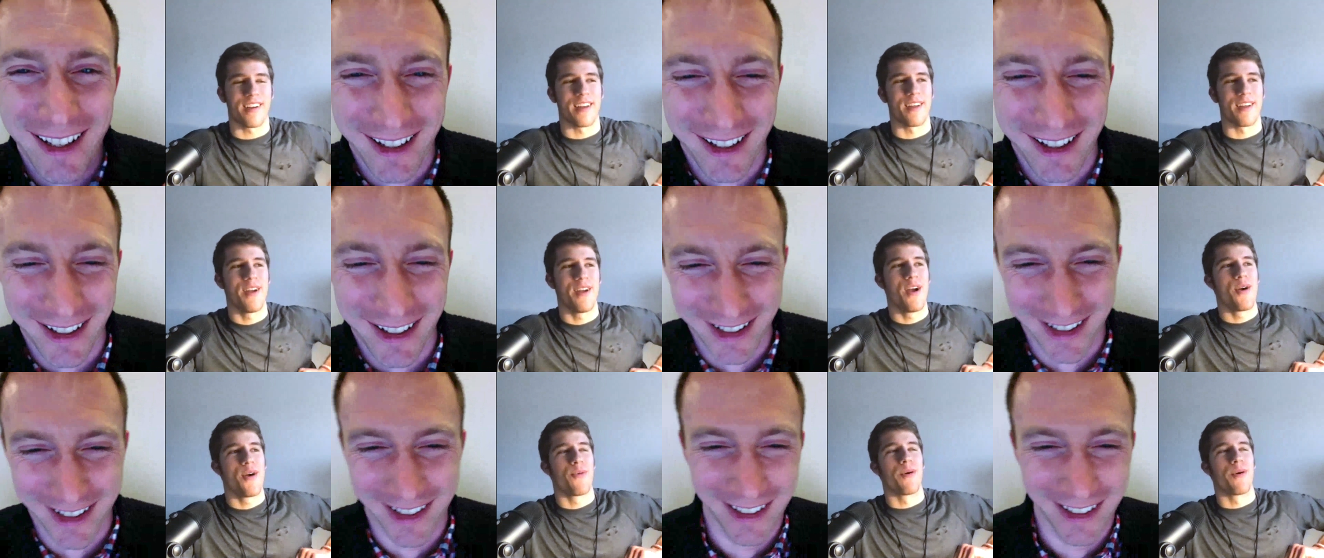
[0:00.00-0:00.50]
Speaker 1: okay.
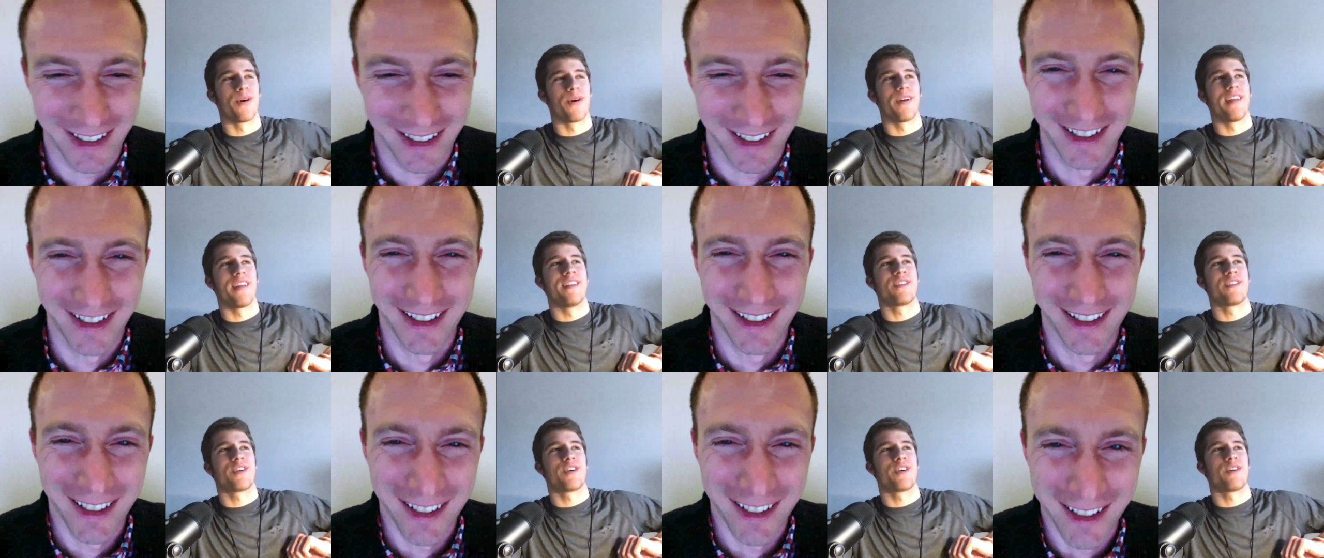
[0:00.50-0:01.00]
Well,
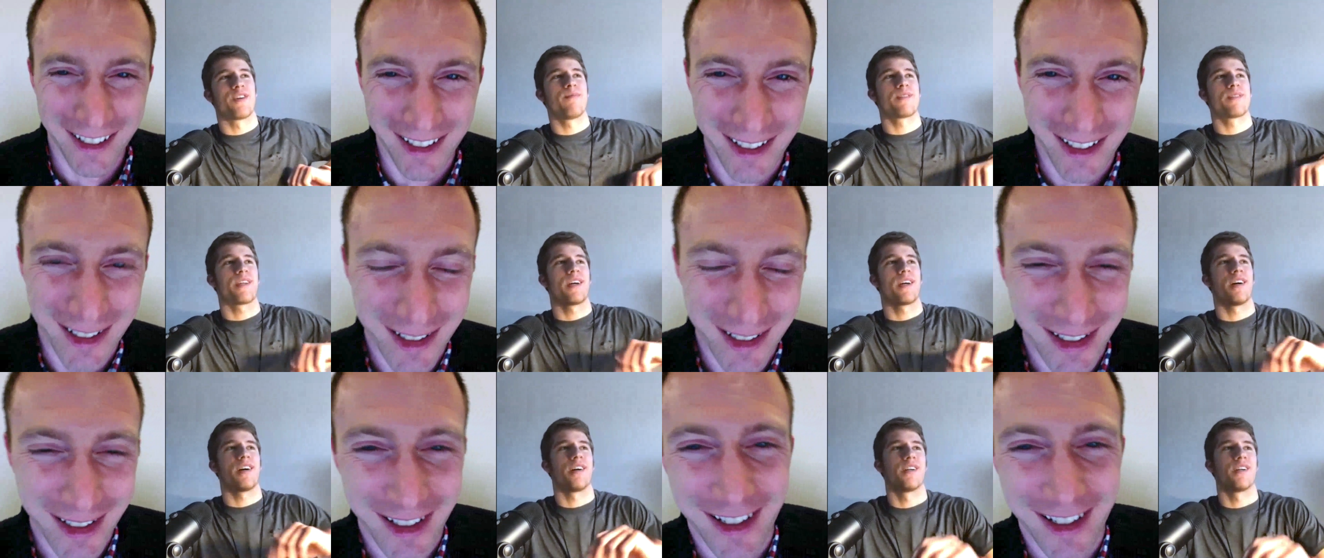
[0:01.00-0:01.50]
in terms
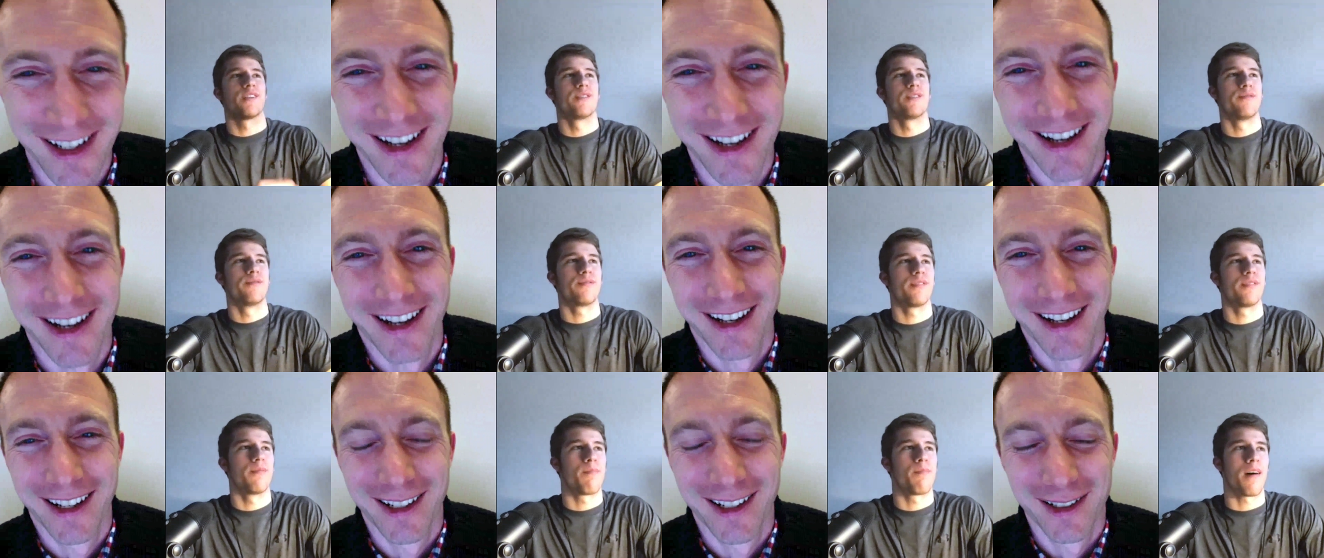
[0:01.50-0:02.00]

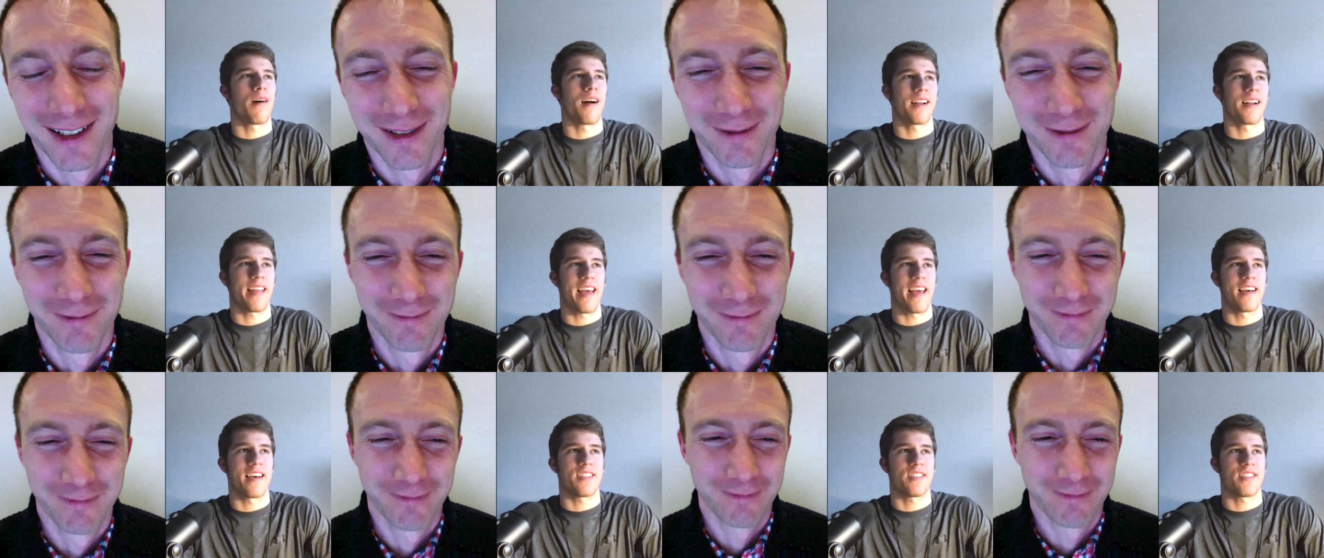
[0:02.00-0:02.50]
of
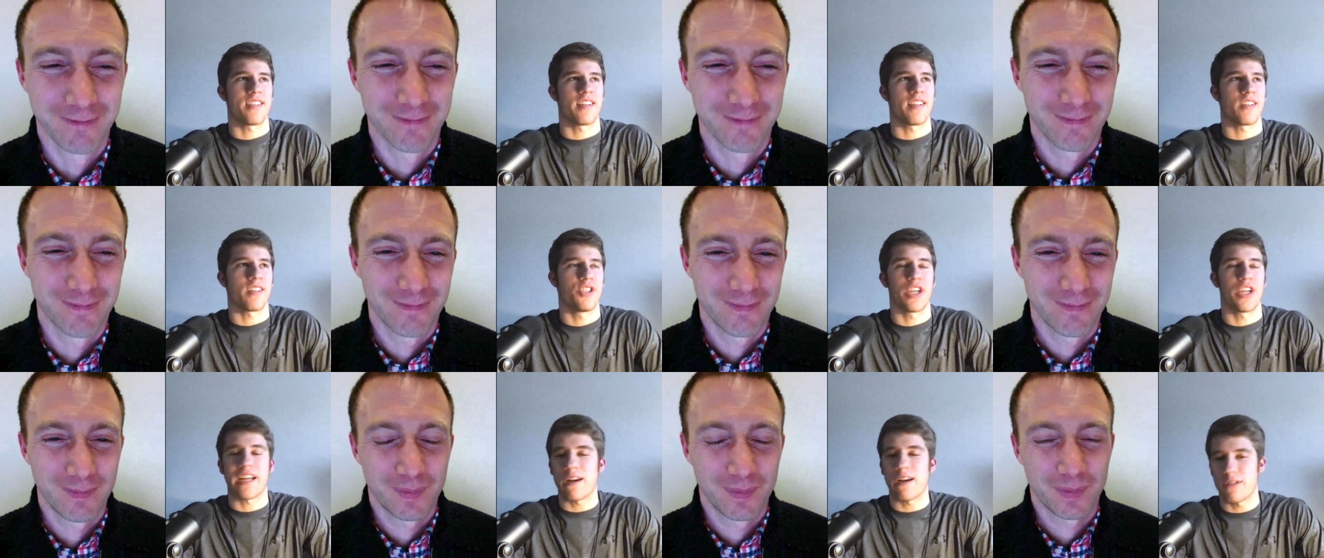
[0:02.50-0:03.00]

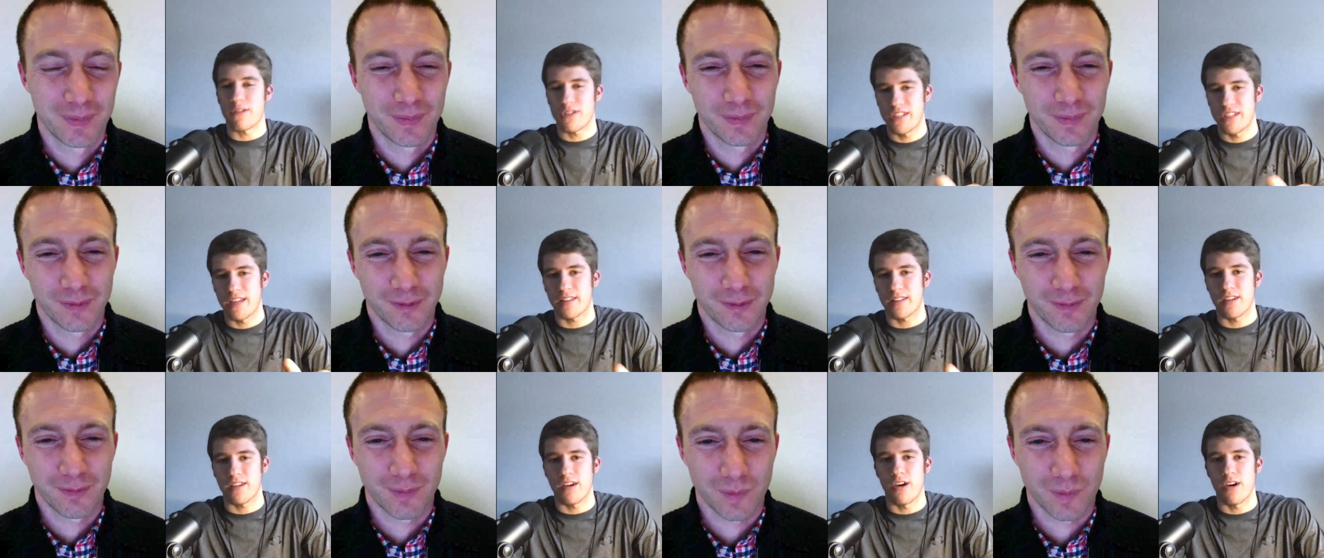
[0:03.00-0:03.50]
podcasting, check out
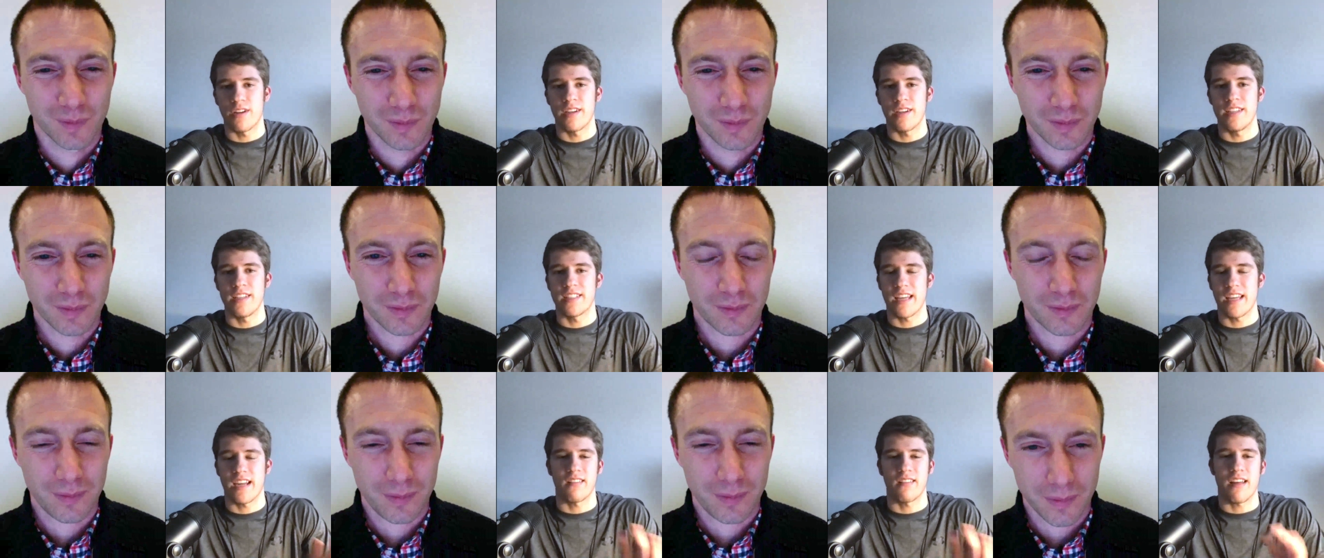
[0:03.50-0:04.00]
Seth Godin.
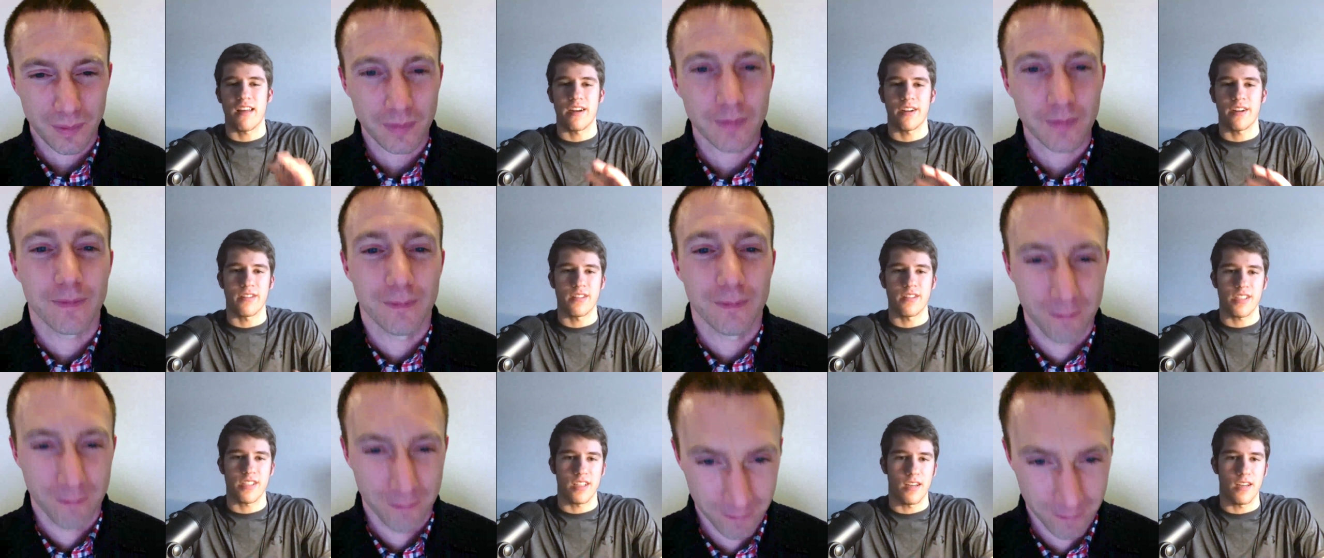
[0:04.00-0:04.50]
He's got a lot of
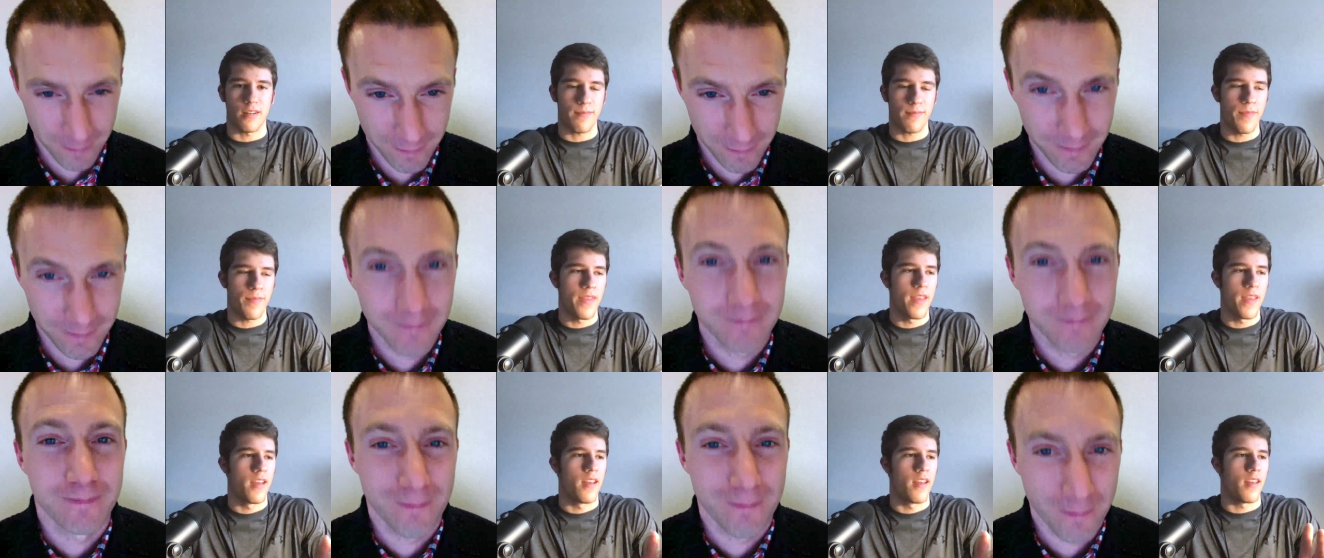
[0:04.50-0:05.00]
good stuff.
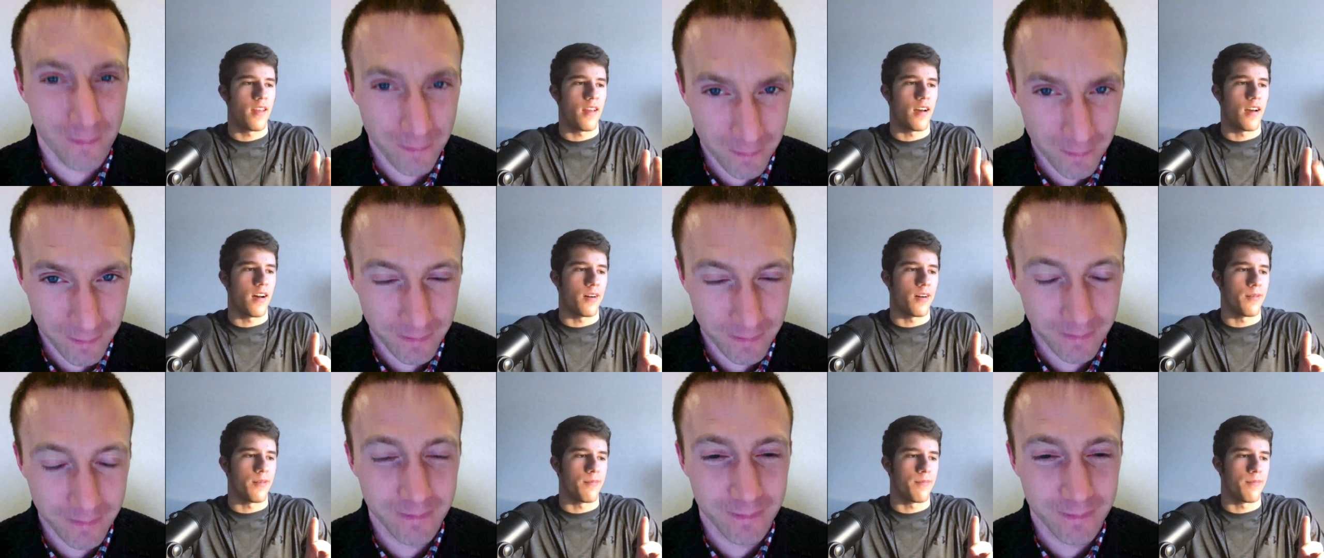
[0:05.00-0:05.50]

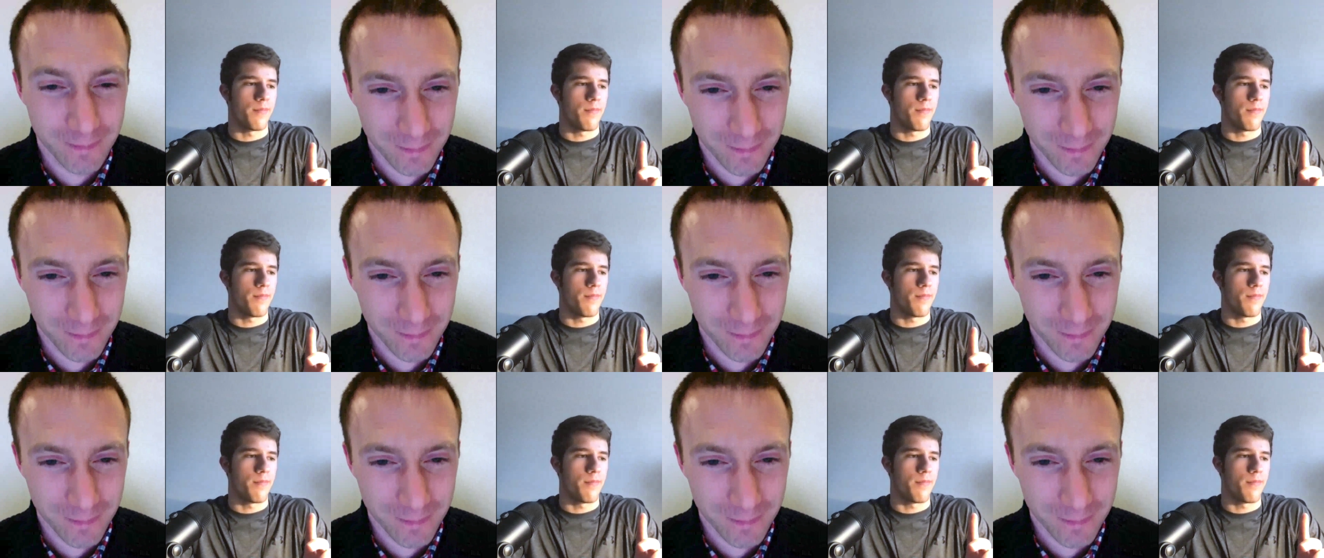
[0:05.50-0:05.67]
Um,